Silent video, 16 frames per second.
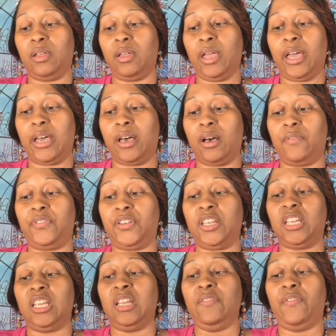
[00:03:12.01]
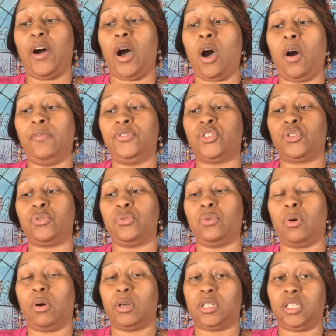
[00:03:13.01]
have evolved you
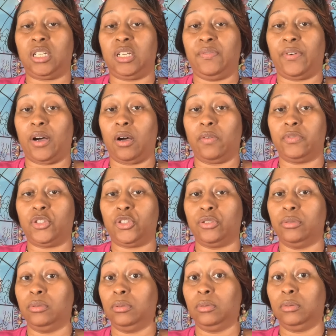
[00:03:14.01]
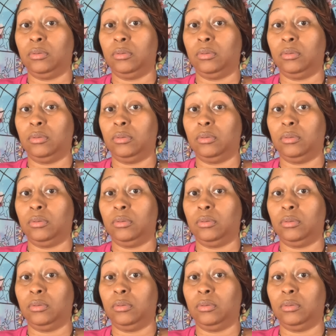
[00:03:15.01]
or devolved you.